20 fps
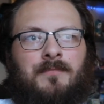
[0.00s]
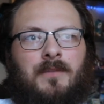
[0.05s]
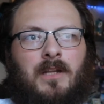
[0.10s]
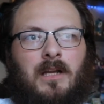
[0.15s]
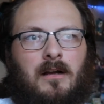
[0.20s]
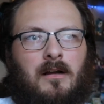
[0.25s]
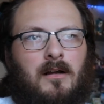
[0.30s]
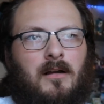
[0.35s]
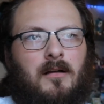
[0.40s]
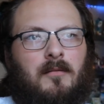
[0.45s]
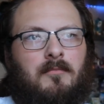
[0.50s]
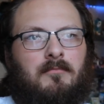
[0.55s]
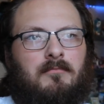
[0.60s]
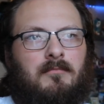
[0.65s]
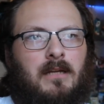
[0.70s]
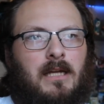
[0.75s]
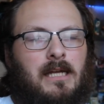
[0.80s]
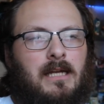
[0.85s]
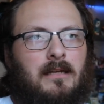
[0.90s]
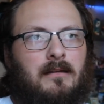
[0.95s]
Um,
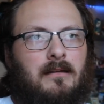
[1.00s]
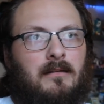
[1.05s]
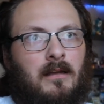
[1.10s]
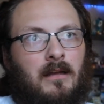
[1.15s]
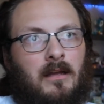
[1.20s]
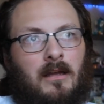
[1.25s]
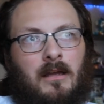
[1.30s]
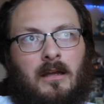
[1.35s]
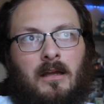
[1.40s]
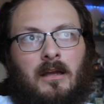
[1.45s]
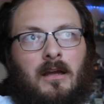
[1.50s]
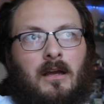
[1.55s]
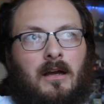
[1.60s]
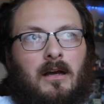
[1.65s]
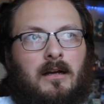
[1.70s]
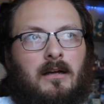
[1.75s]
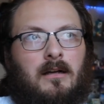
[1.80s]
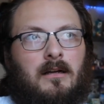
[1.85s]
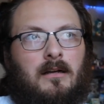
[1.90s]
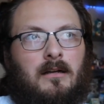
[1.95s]
and
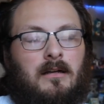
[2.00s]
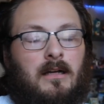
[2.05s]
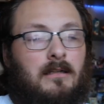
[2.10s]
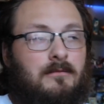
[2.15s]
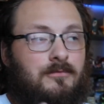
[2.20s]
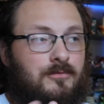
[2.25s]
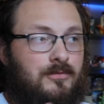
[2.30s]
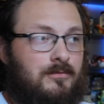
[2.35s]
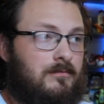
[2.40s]
uh, it,